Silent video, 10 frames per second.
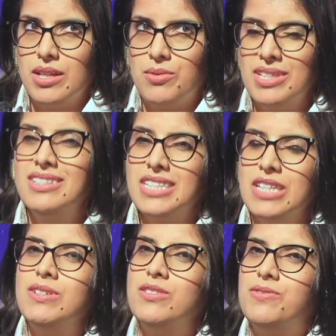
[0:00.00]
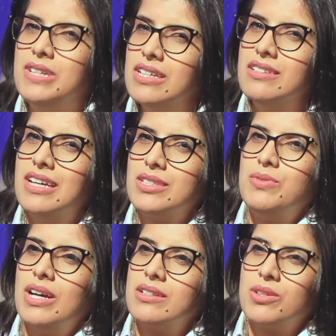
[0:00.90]
we didn't even feel that
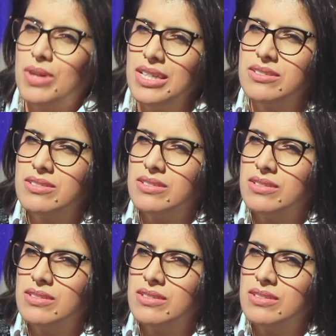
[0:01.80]
we are in Kuwait.